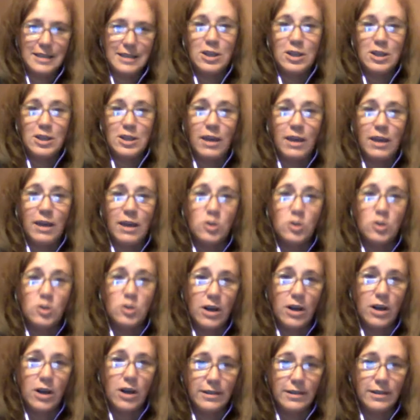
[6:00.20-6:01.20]
you get to
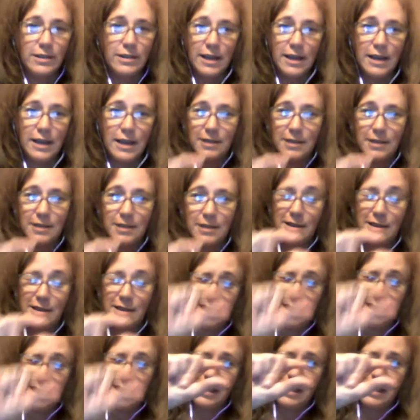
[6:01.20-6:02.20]
drink all the tequila because
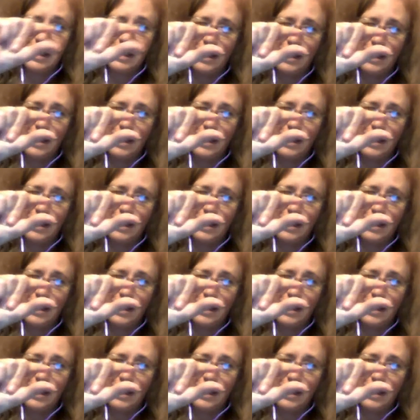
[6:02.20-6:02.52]
their